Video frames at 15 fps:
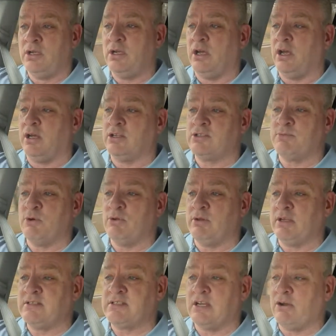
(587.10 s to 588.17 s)

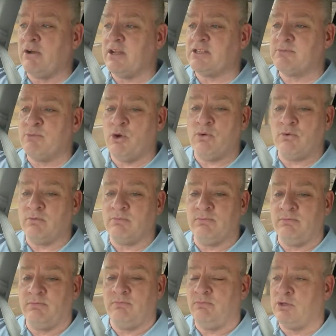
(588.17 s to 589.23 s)
like cigarette smoke
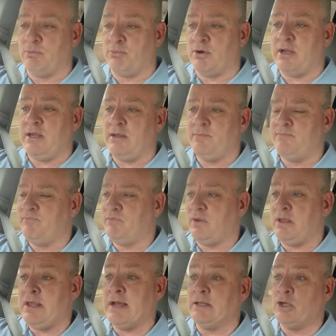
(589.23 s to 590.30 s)
debris,
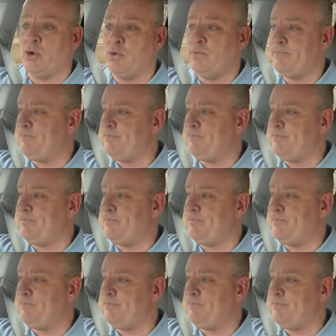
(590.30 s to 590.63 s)
yellow,